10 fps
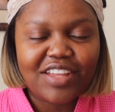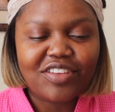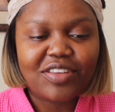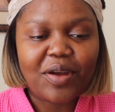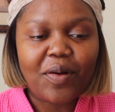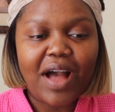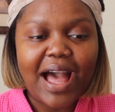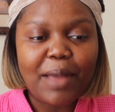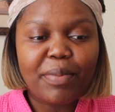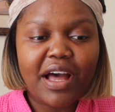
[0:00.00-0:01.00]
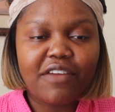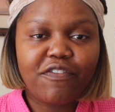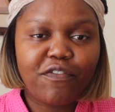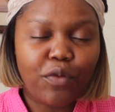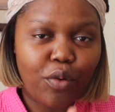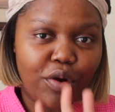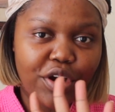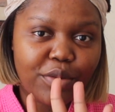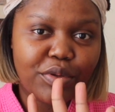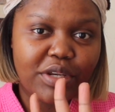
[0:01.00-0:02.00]
So I bought
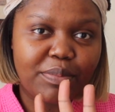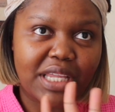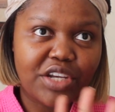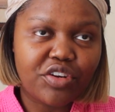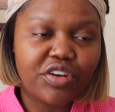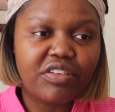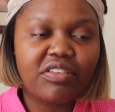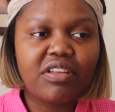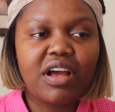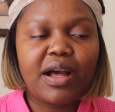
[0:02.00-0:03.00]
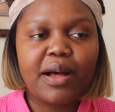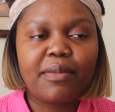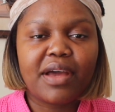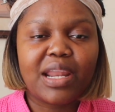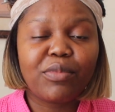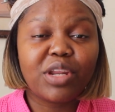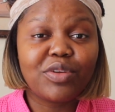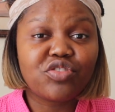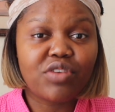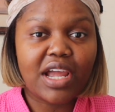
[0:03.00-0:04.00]
4 beauty blenders and I'm going
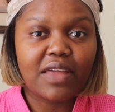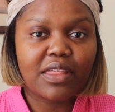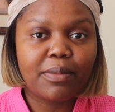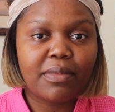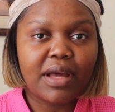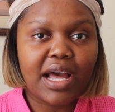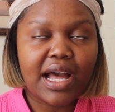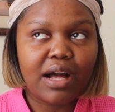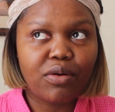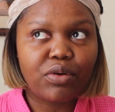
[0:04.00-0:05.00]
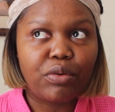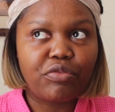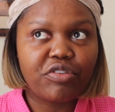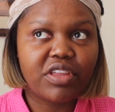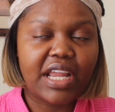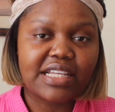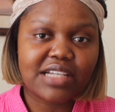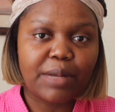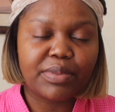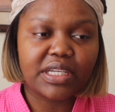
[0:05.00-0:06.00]
to be trying them out over the next
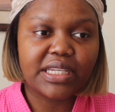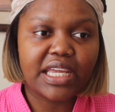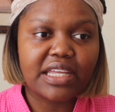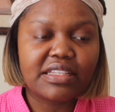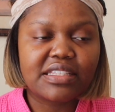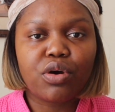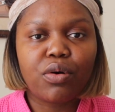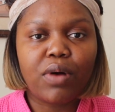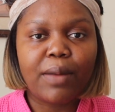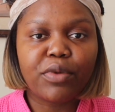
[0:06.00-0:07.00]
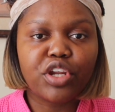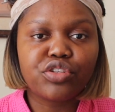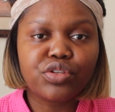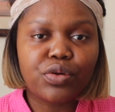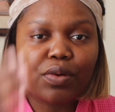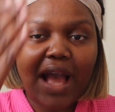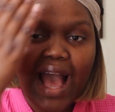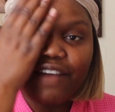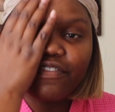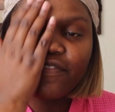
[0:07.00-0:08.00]
couple of days. So I'm going to do
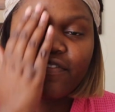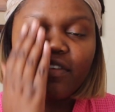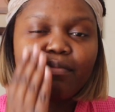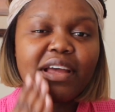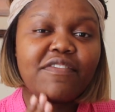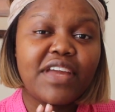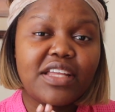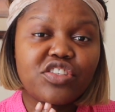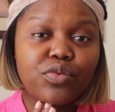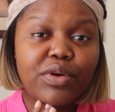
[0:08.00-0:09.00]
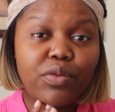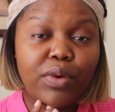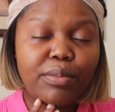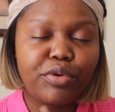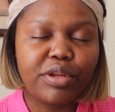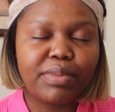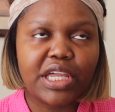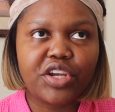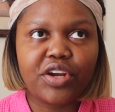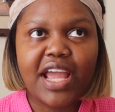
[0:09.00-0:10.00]
half of my face with one beauty
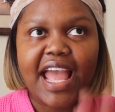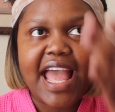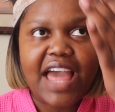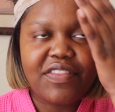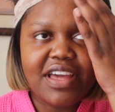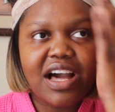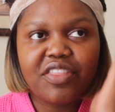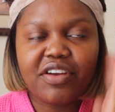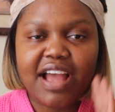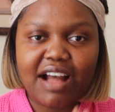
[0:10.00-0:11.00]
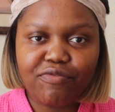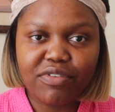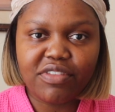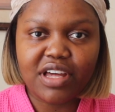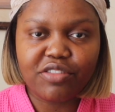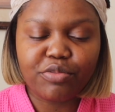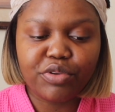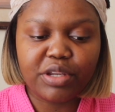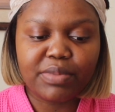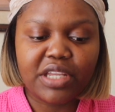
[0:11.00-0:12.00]
blender and the other half with the other
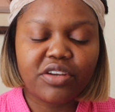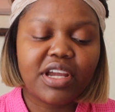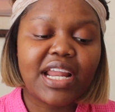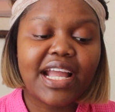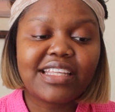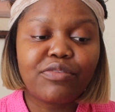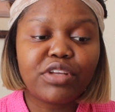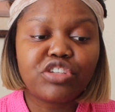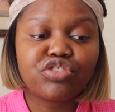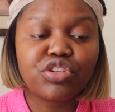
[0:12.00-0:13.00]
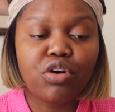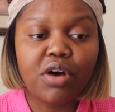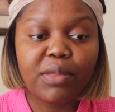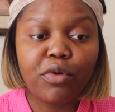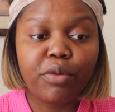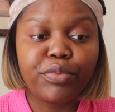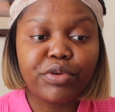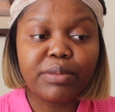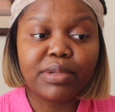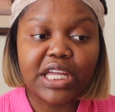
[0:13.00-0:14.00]
beauty blender. And I guess I really shouldn't call them all
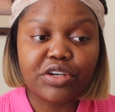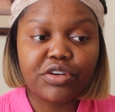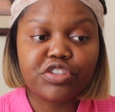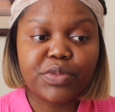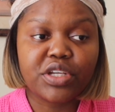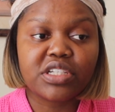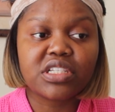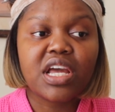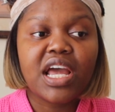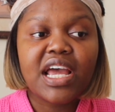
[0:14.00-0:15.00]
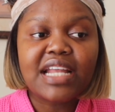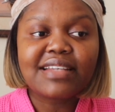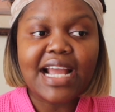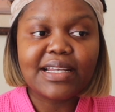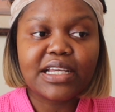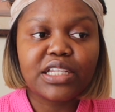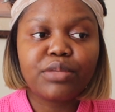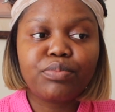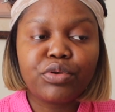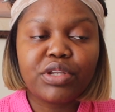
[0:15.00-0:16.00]
beauty blenders because
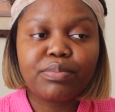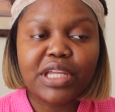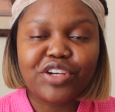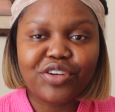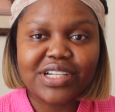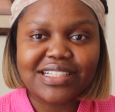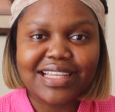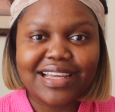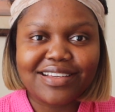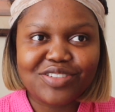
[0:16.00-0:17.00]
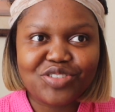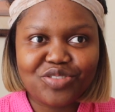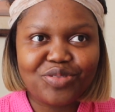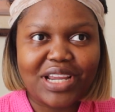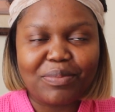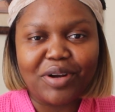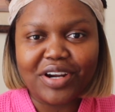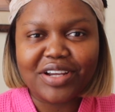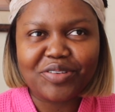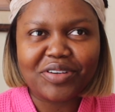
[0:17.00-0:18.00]
technically beauty blender is like
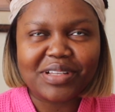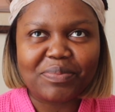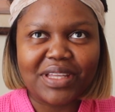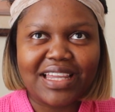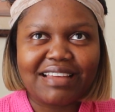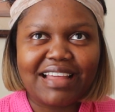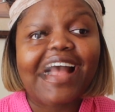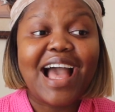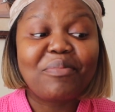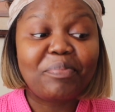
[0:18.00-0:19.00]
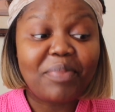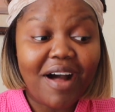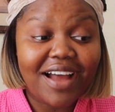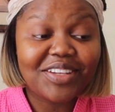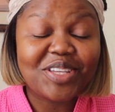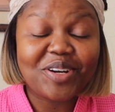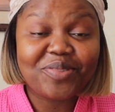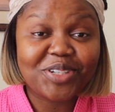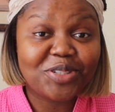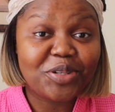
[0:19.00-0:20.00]
trademarked or something like that. I bought the
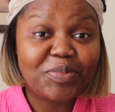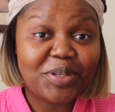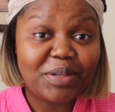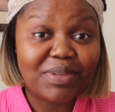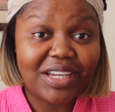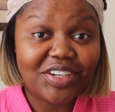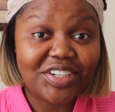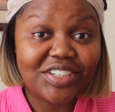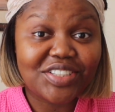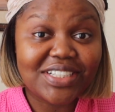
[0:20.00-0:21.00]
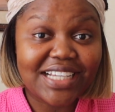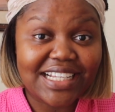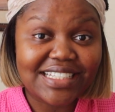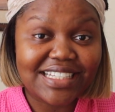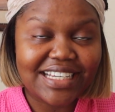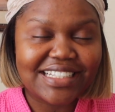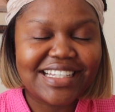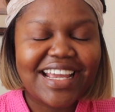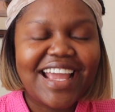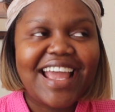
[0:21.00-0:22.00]
original beauty blender to test it
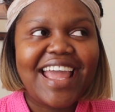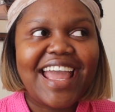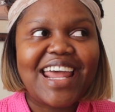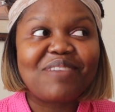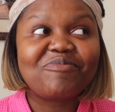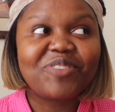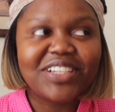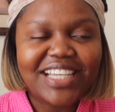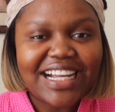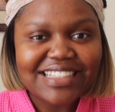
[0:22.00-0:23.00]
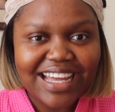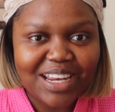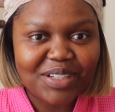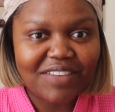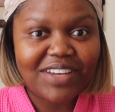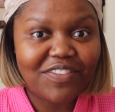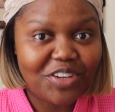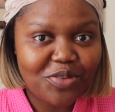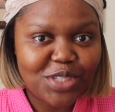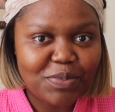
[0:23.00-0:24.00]
and I'm really excited because I've never
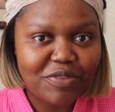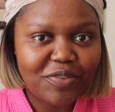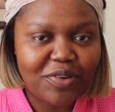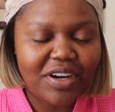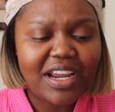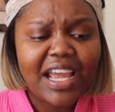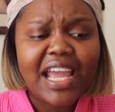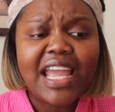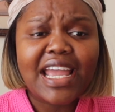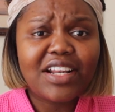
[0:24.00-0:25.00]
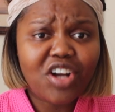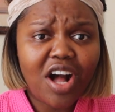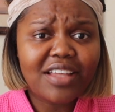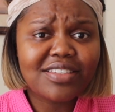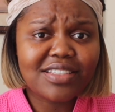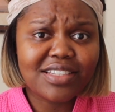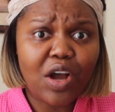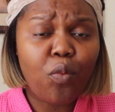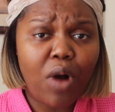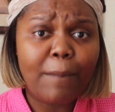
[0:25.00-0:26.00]
used it before. It costs
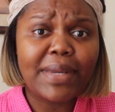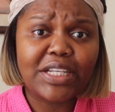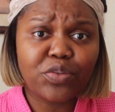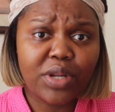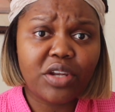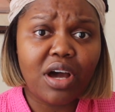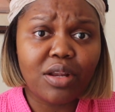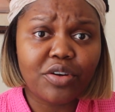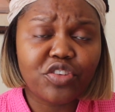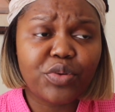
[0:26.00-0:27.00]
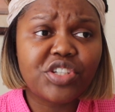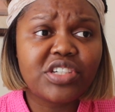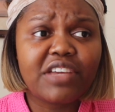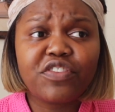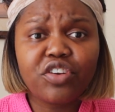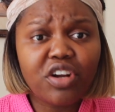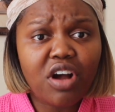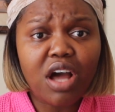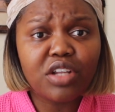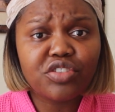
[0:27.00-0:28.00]
a whopping $20, which if you're a
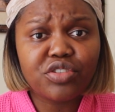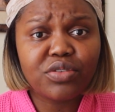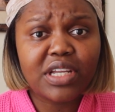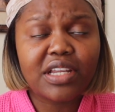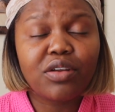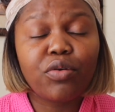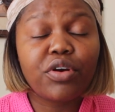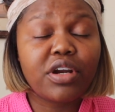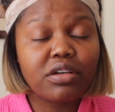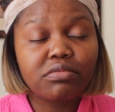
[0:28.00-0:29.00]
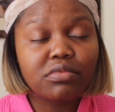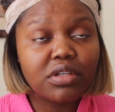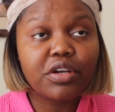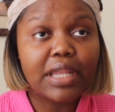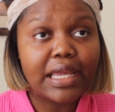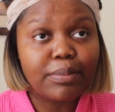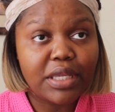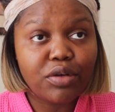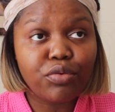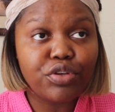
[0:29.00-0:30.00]
college student or you're like
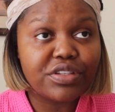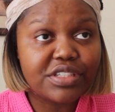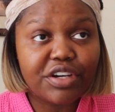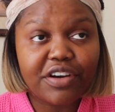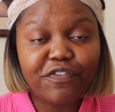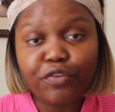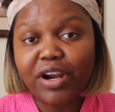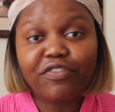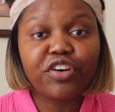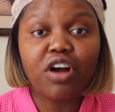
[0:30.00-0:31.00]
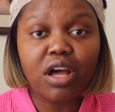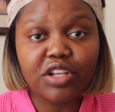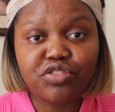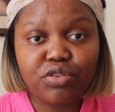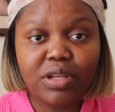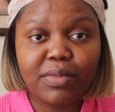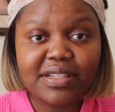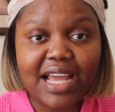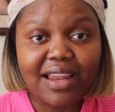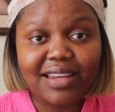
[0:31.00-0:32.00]
me who you're in forever college student
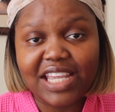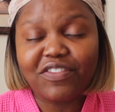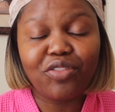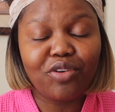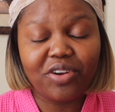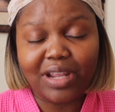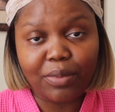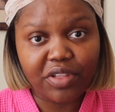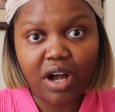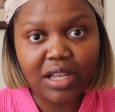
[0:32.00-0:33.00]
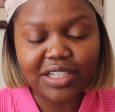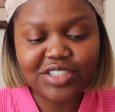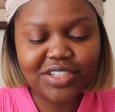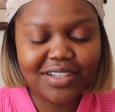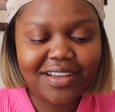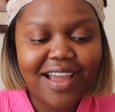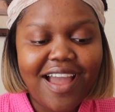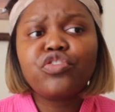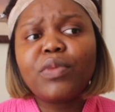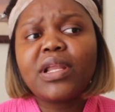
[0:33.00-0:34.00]
mentality even though you're done with college,
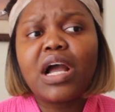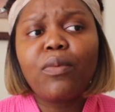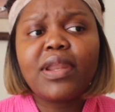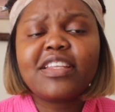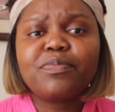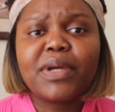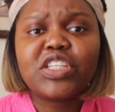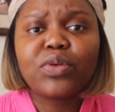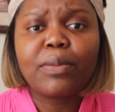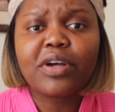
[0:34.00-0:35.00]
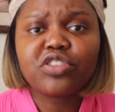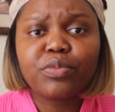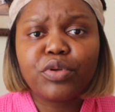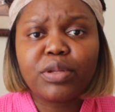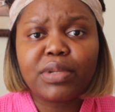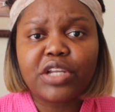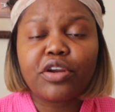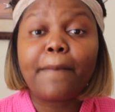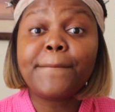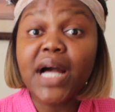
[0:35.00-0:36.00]
you may not want to spend 20 bucks on a beauty
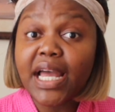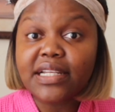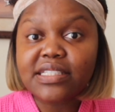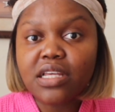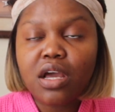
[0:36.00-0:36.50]
blender, but